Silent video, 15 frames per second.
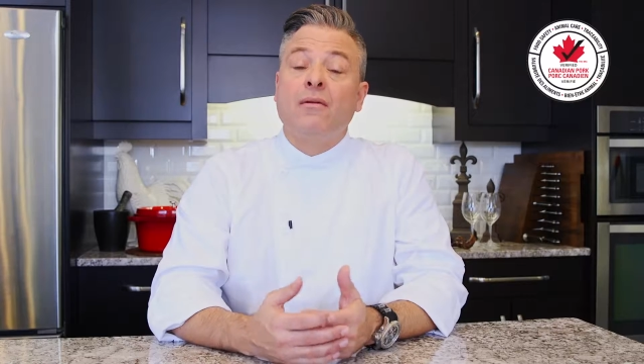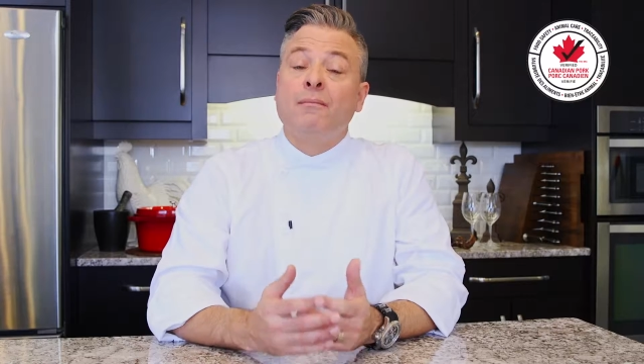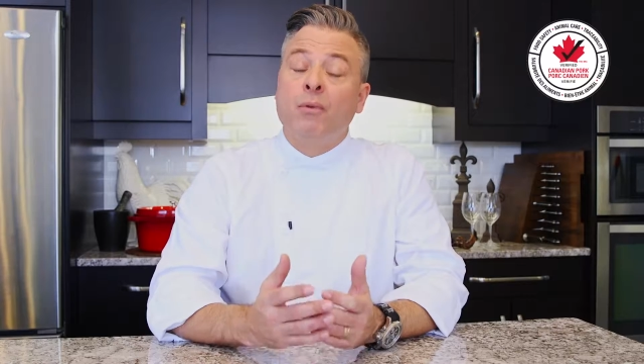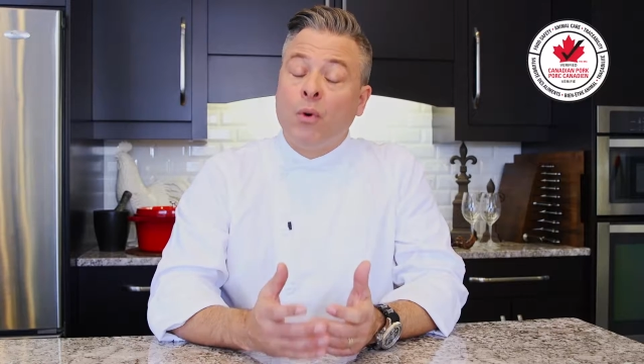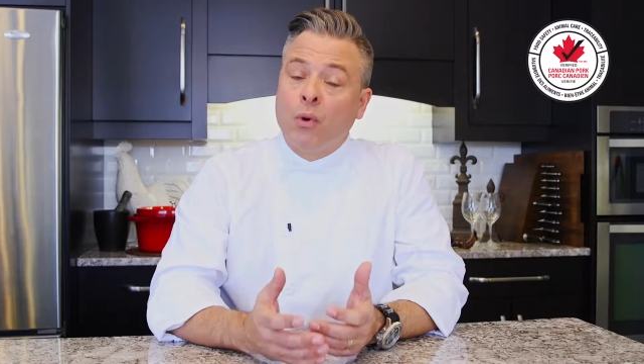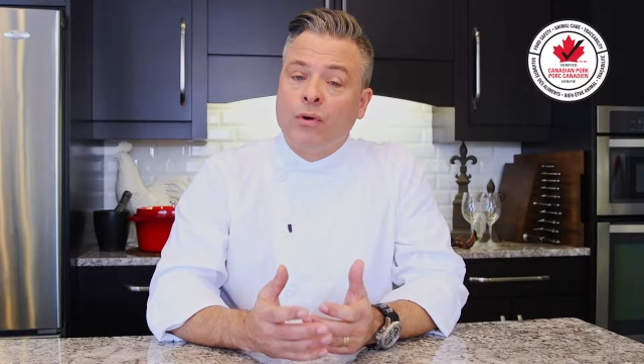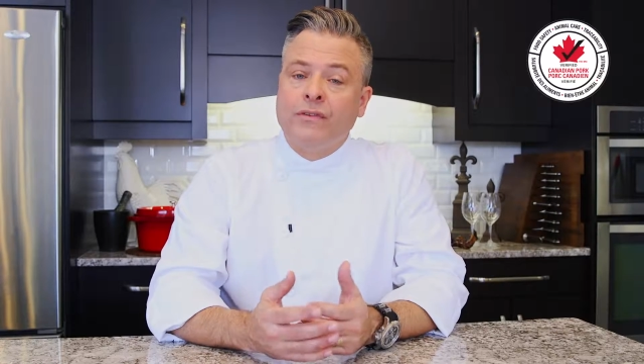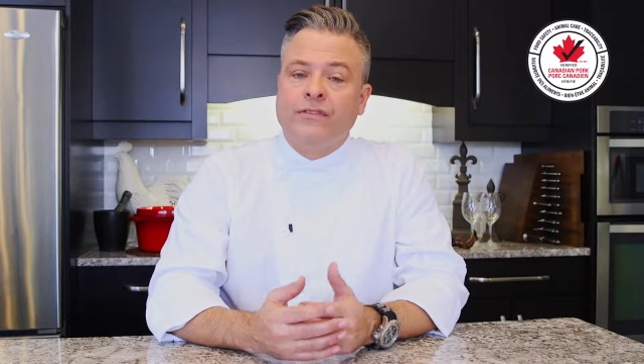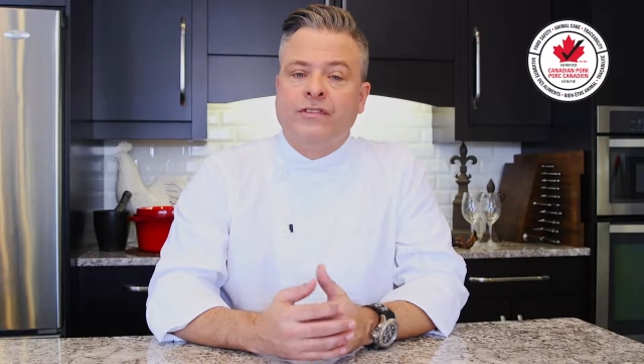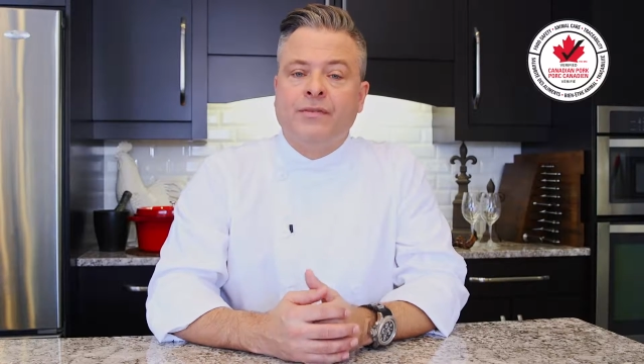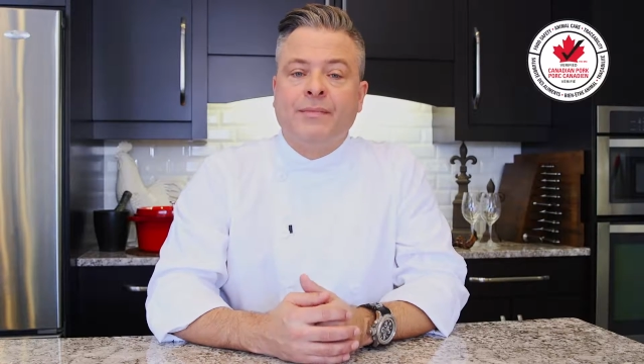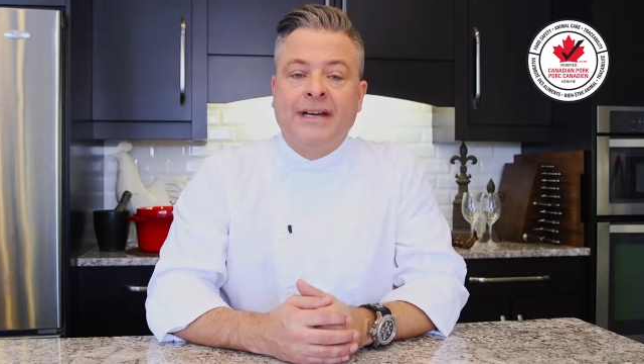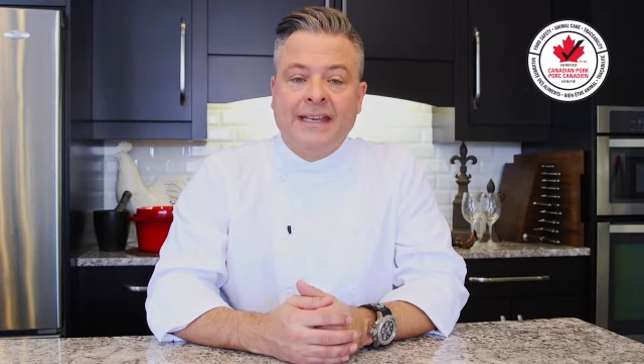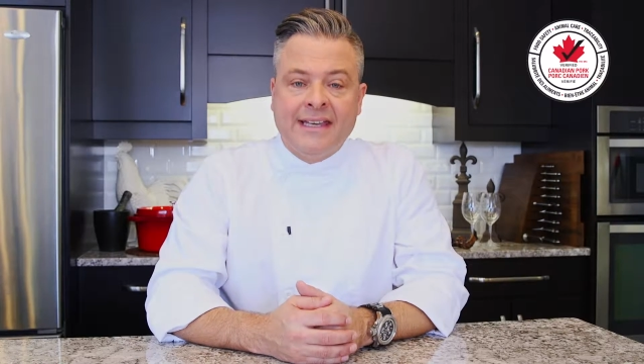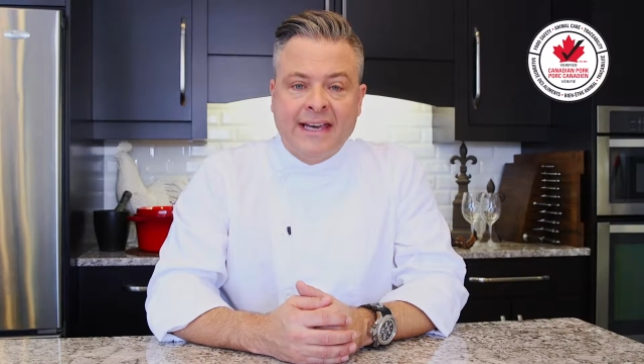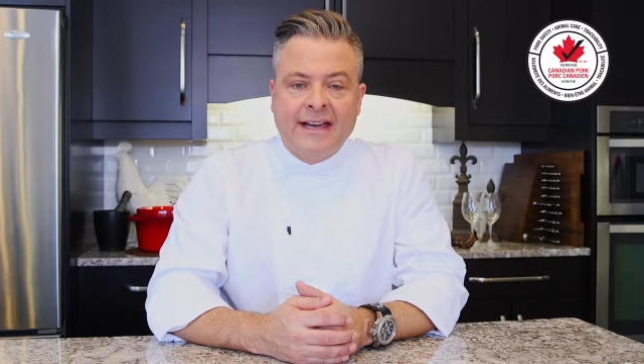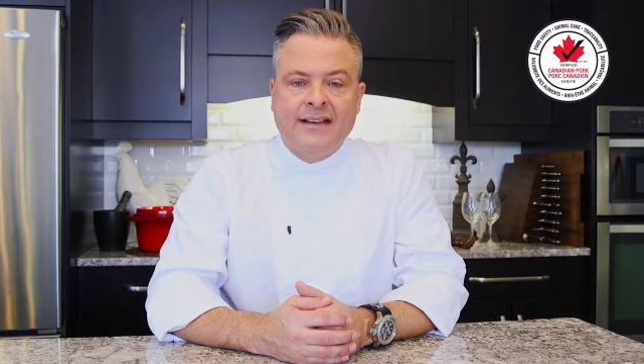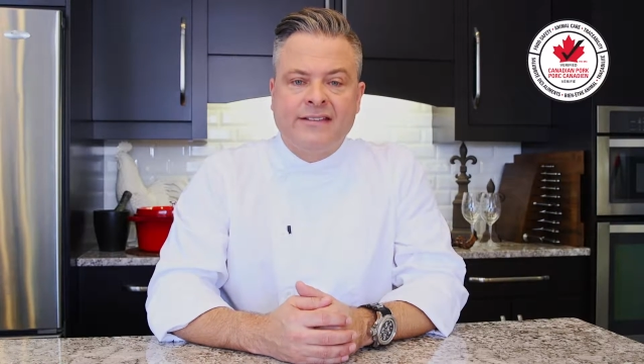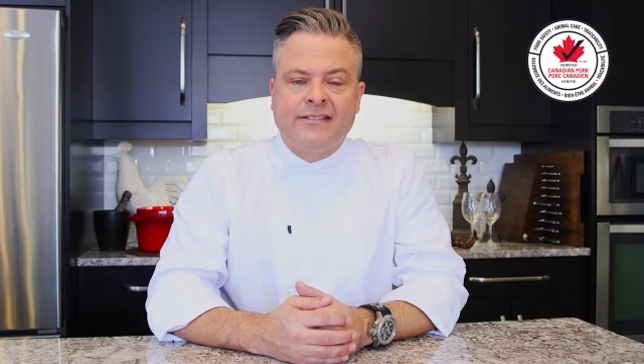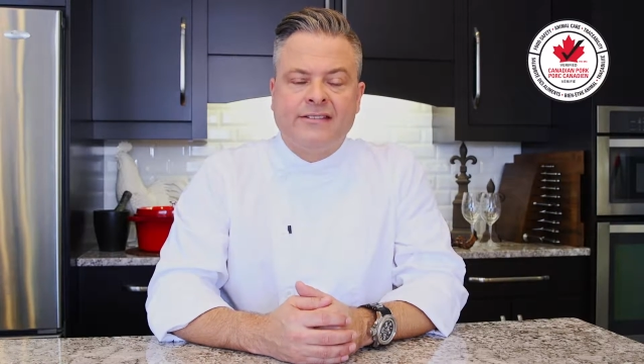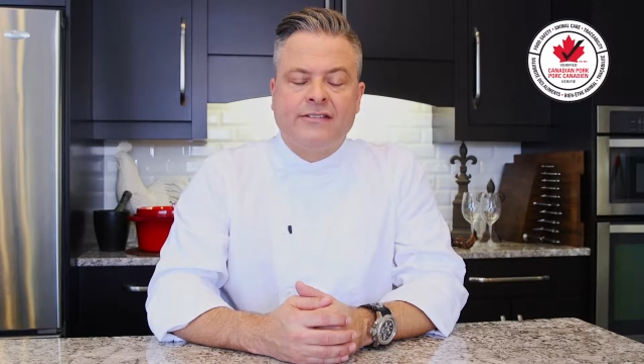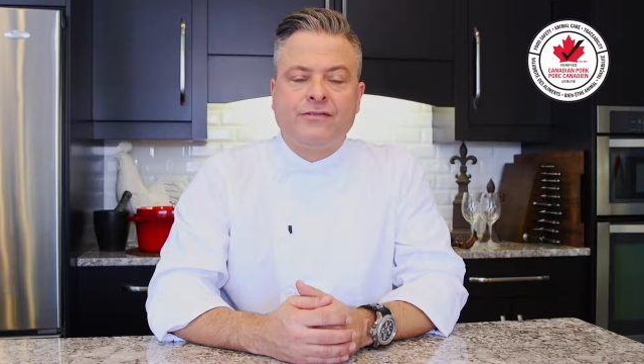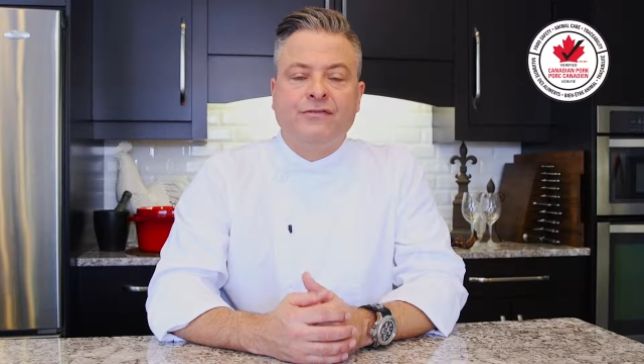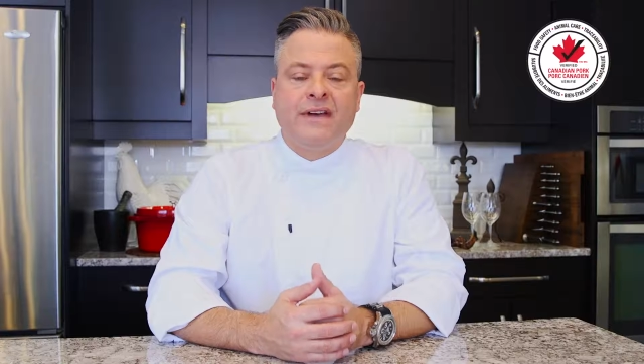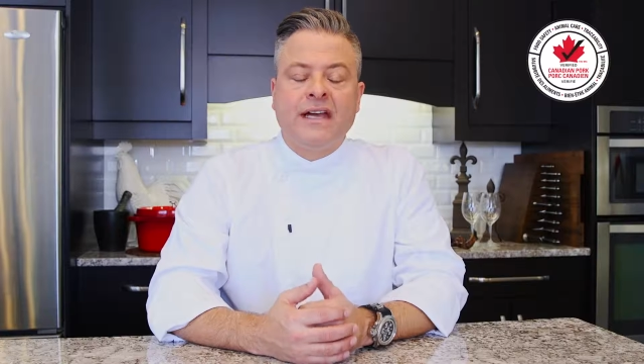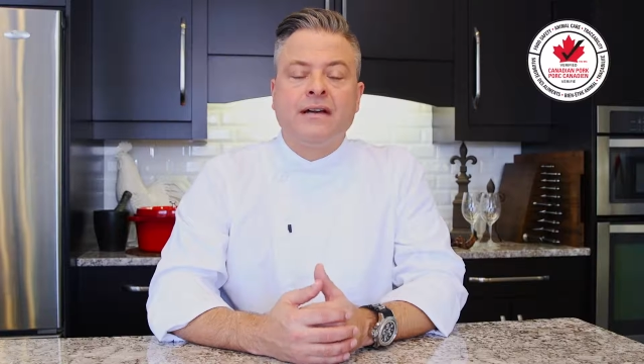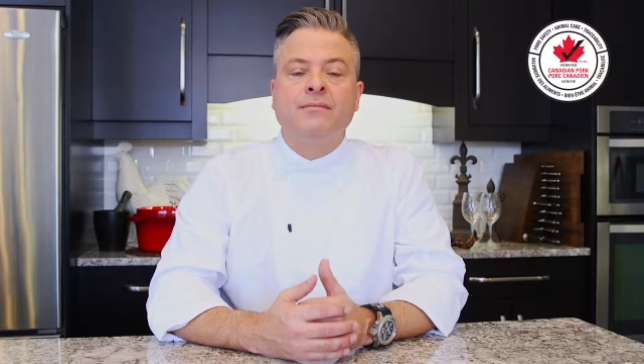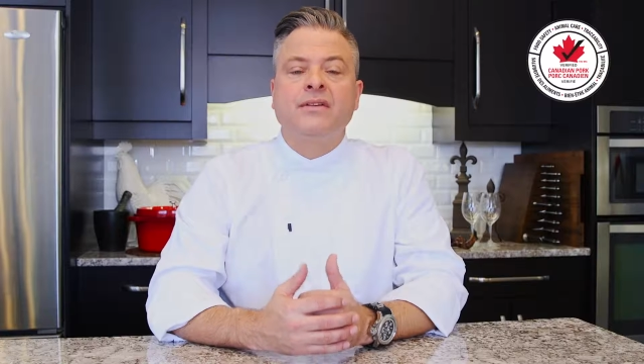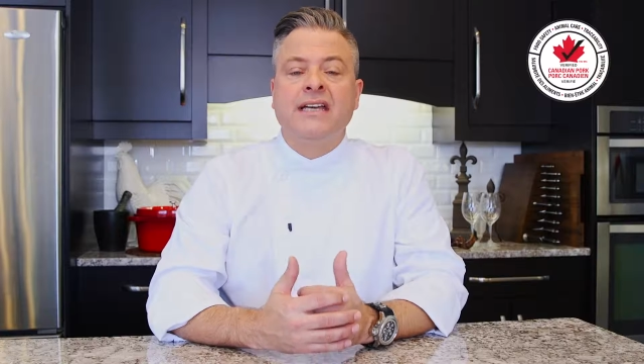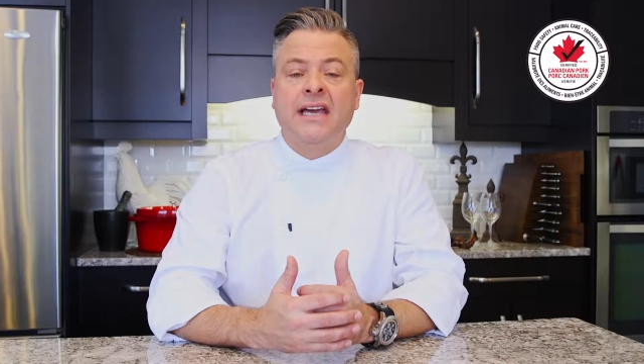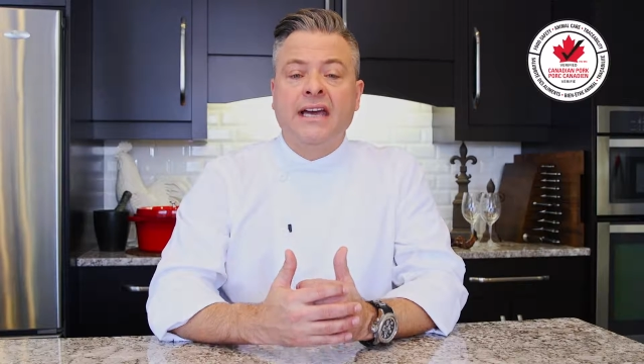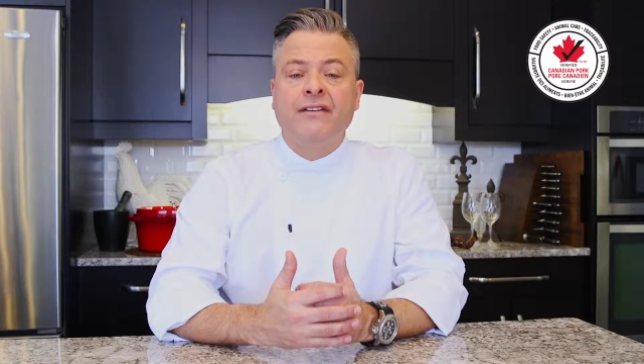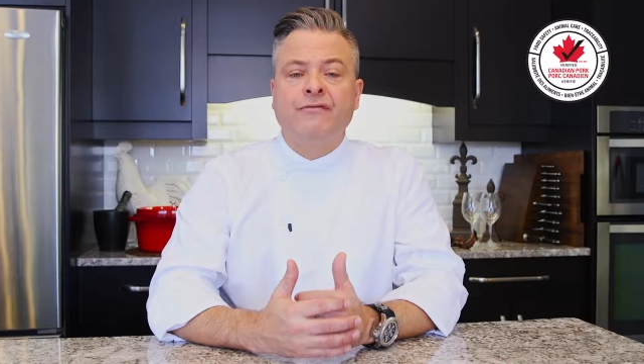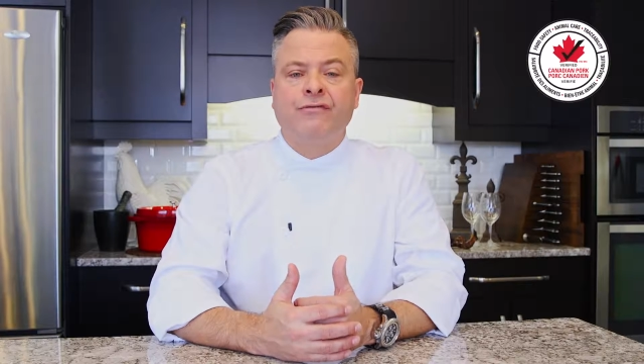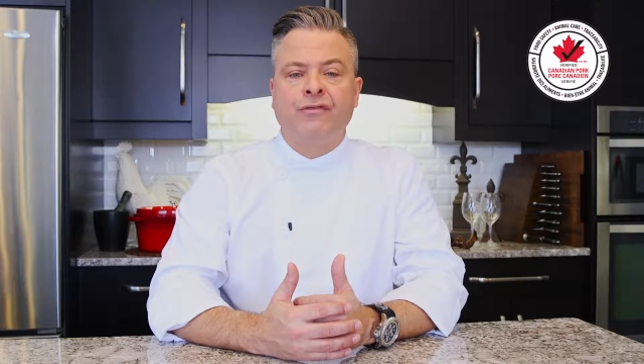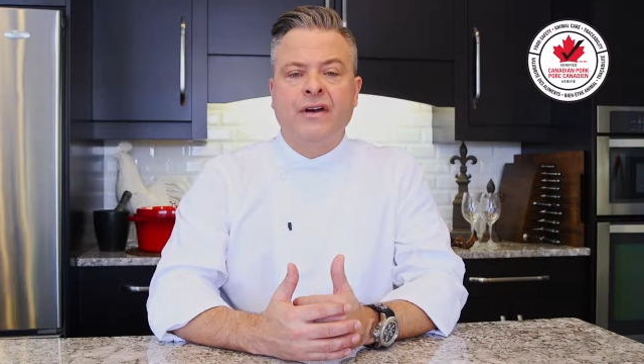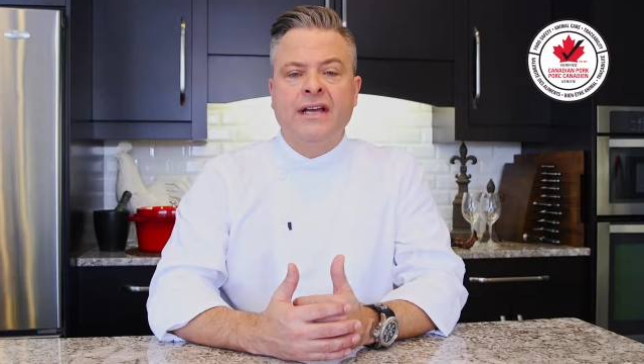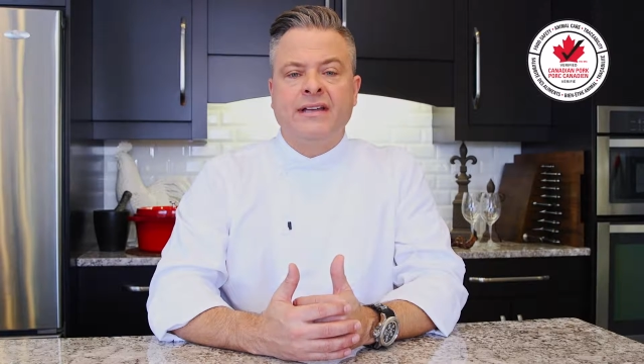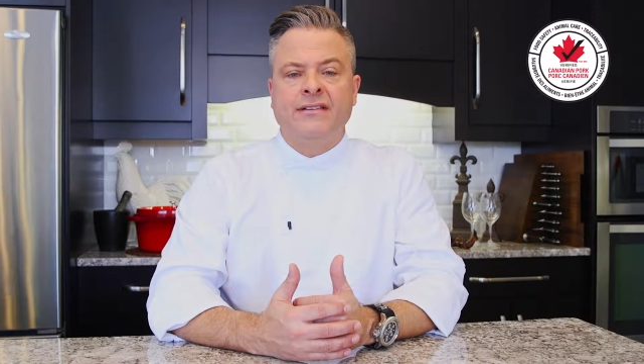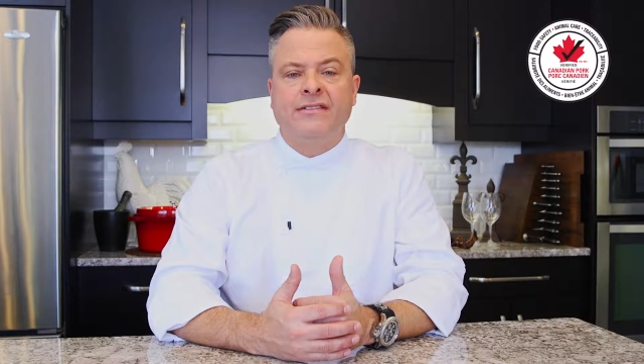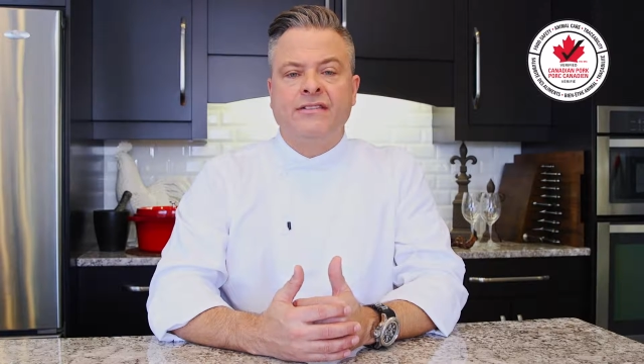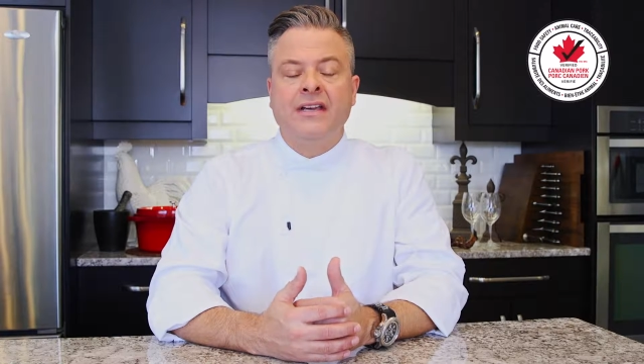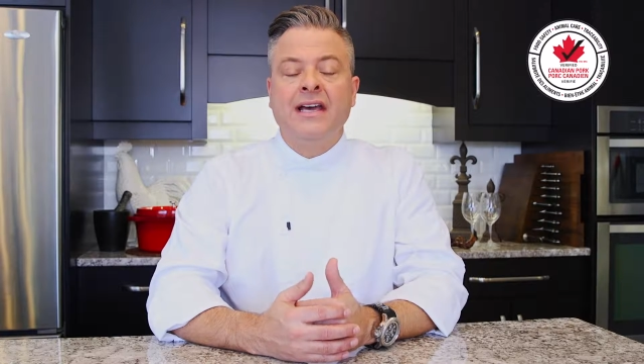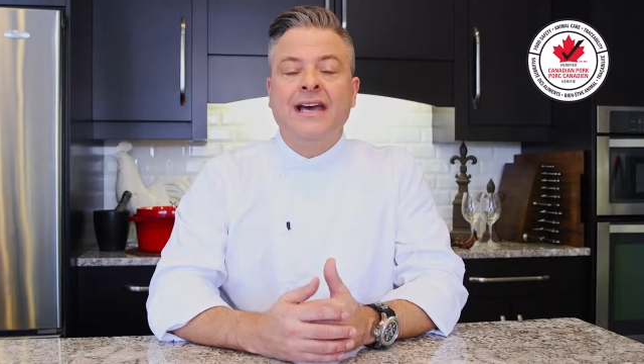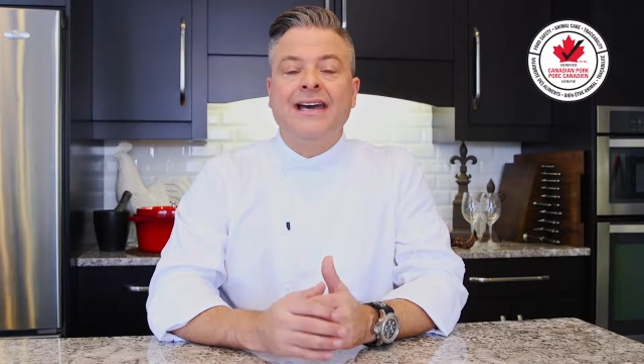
important to my guests, family, and friends,